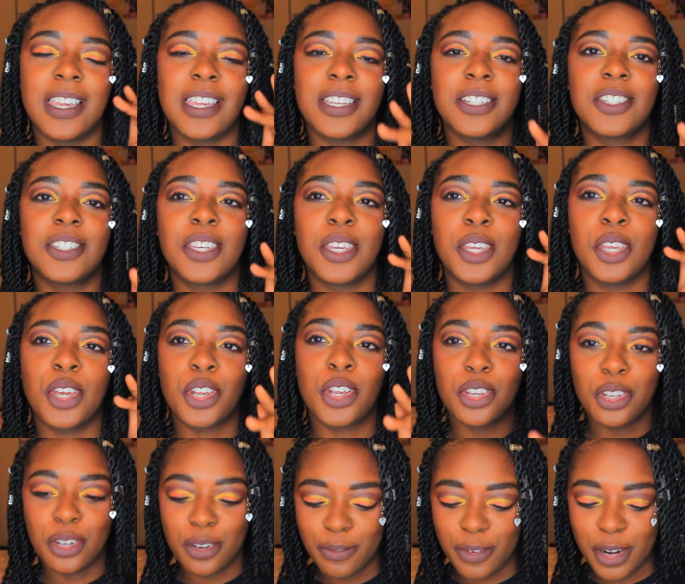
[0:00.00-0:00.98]
into your
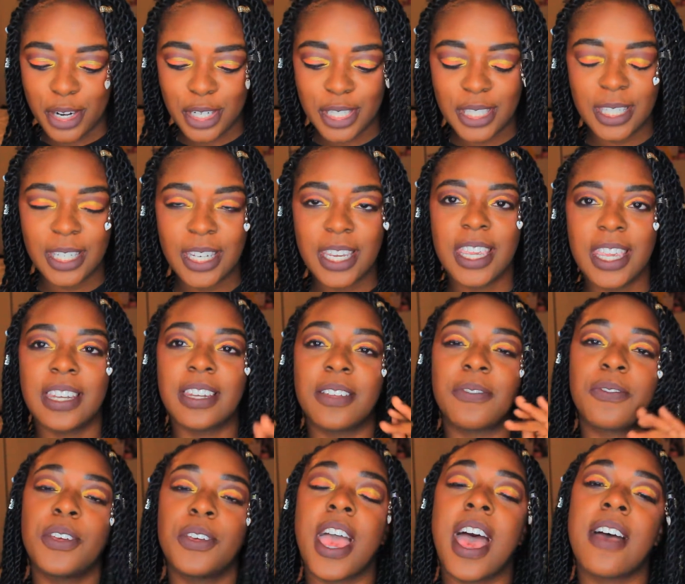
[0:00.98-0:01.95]
university, and
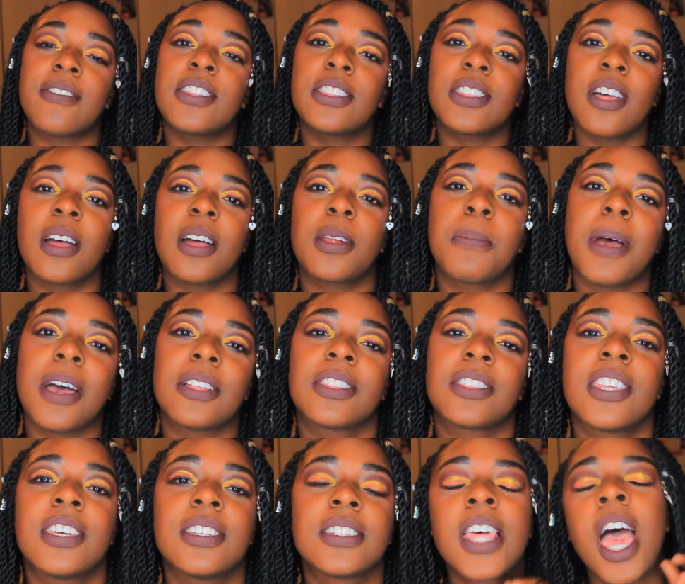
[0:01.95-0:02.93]
if you haven't thought about
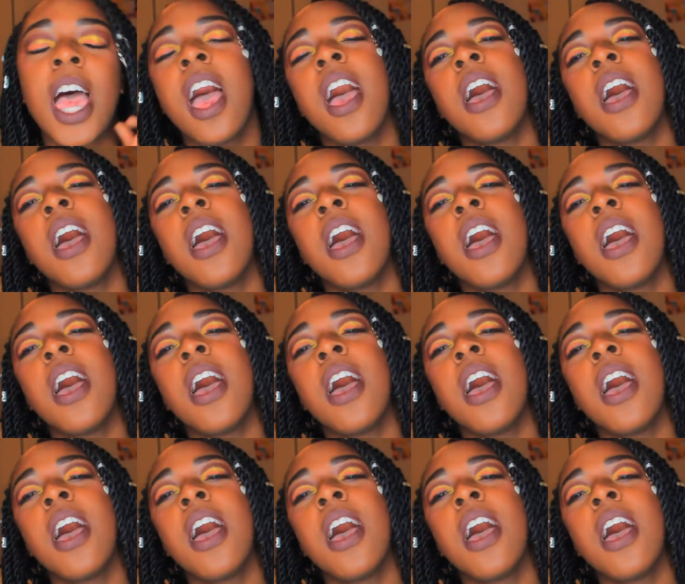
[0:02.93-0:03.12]
this,